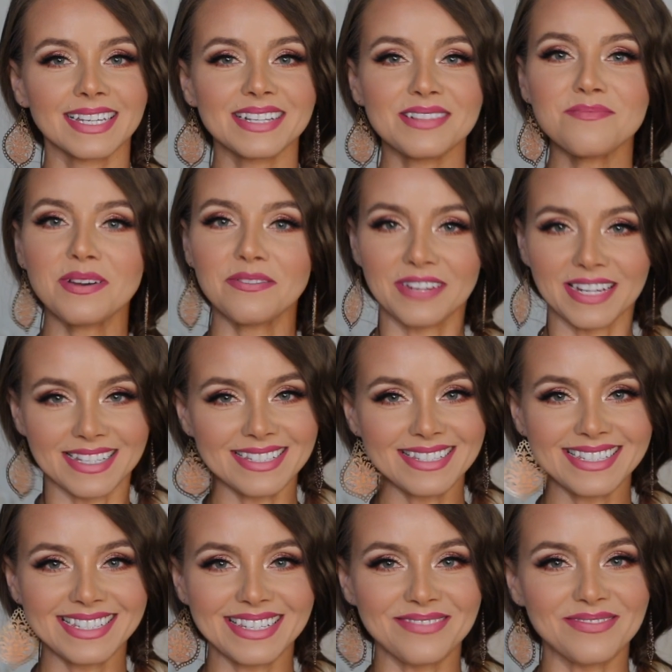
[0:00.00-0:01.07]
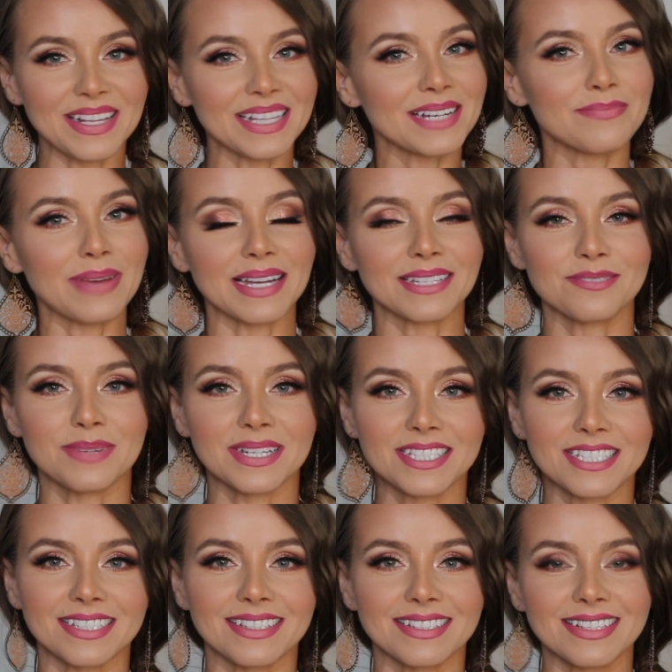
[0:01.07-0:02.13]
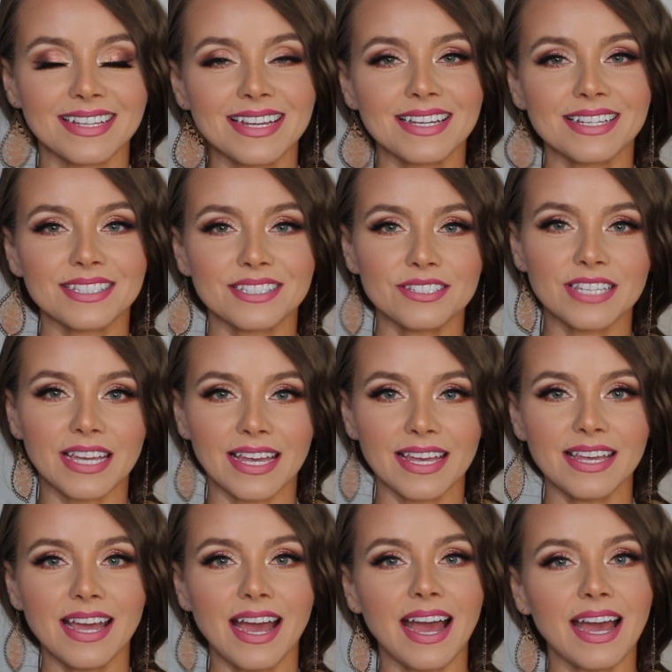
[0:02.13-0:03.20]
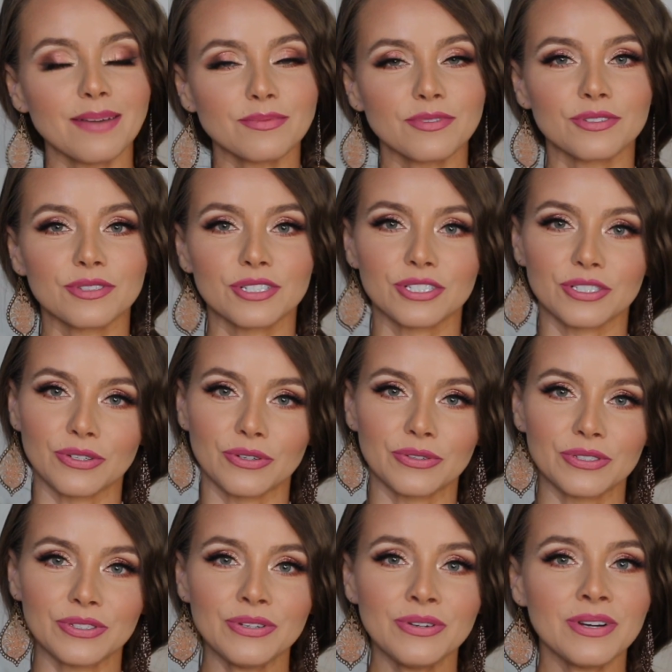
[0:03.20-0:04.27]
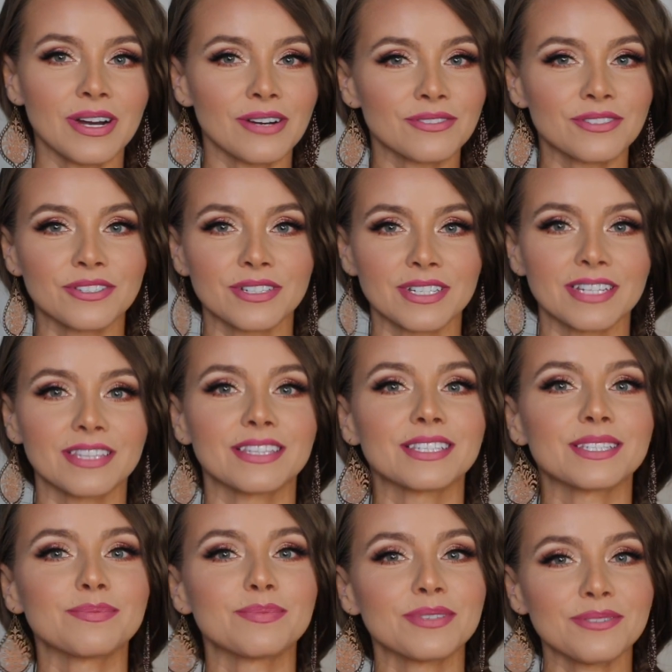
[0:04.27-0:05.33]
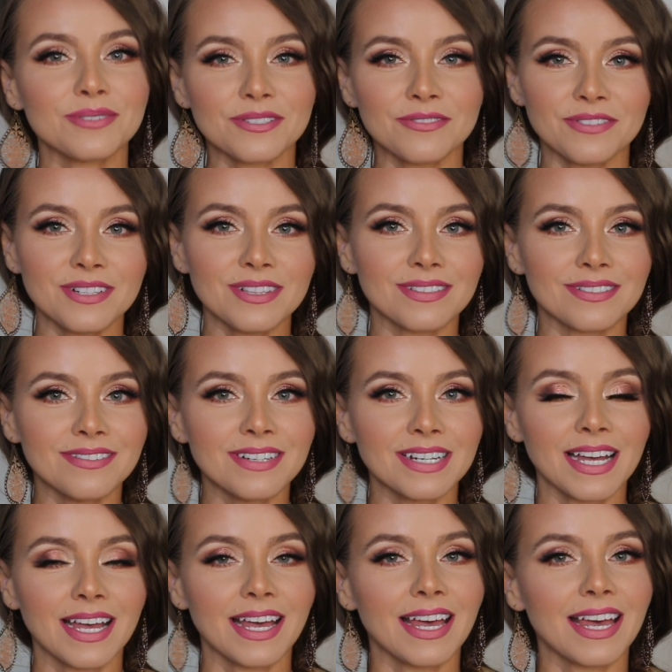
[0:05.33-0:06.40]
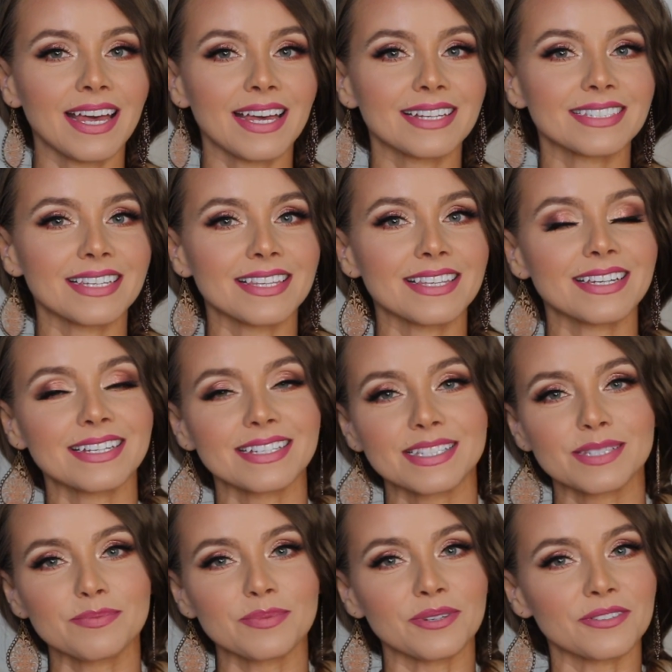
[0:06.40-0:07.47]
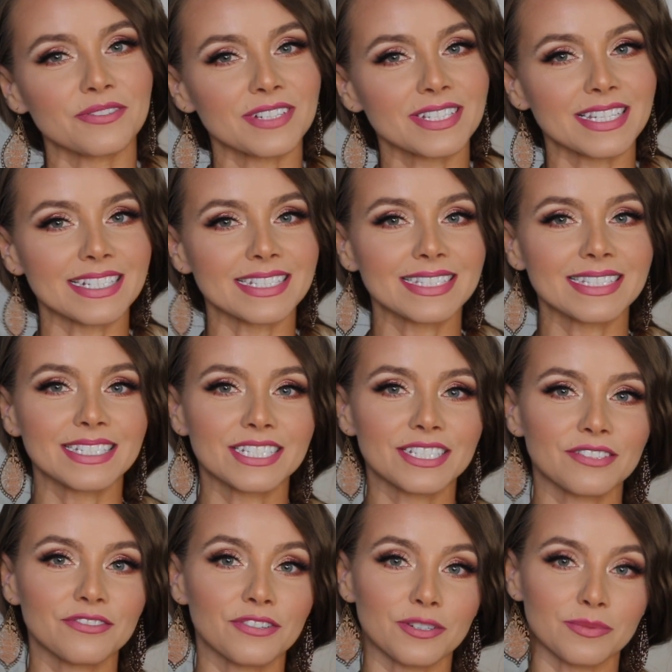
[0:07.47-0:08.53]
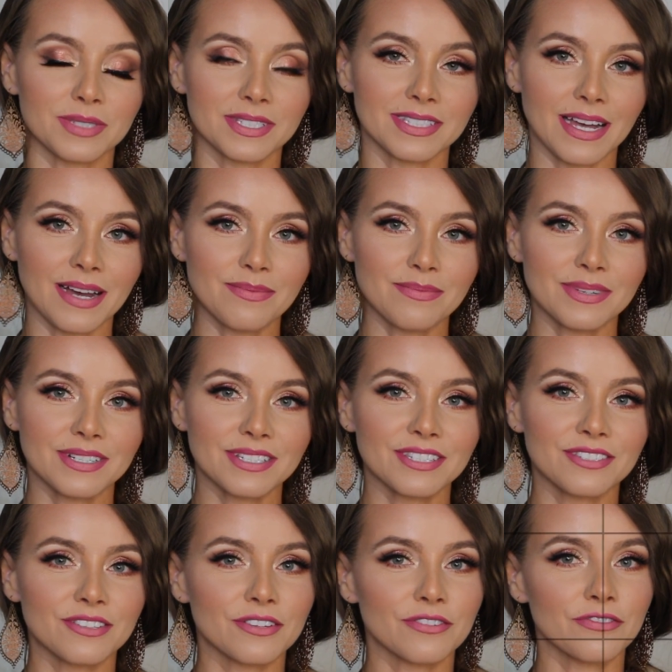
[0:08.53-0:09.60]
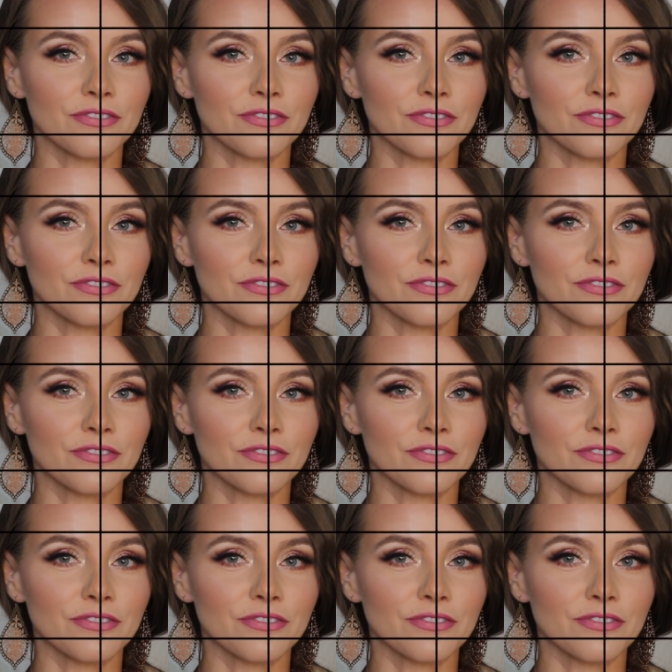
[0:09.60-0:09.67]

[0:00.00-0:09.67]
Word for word: Hello my friends, welcome back to my channel. Today I'm gonna show you how to create this beautiful look and I think it's perfect transition from summer to the